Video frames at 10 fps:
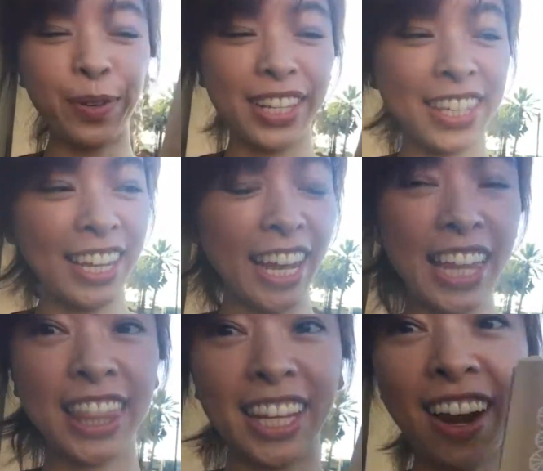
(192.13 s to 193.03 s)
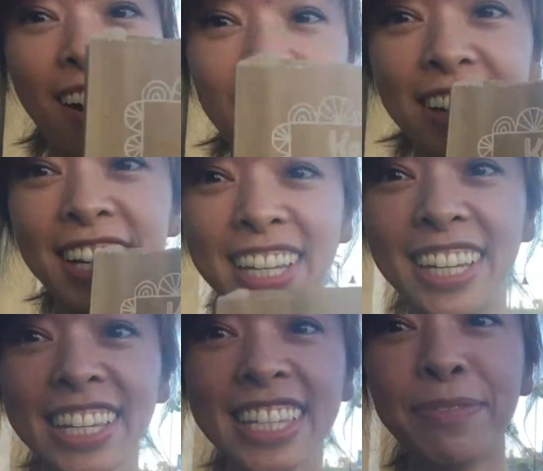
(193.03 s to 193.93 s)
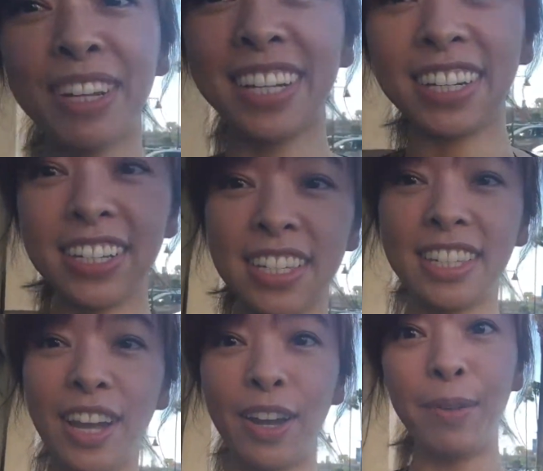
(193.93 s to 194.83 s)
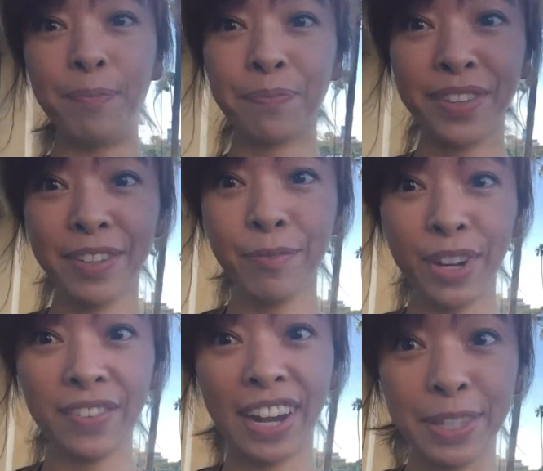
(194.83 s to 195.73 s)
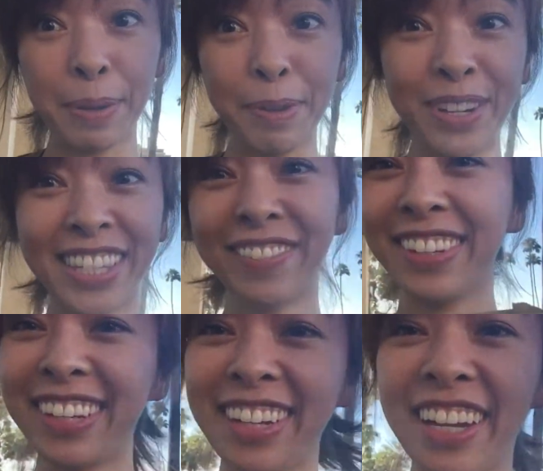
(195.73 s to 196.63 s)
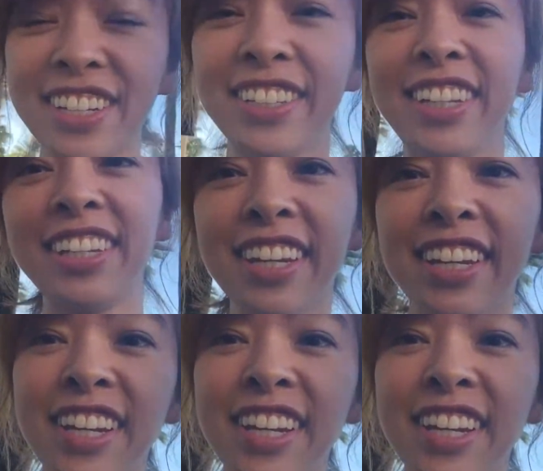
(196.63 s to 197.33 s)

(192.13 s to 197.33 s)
what the card is because one of you guys might be receiving it actually,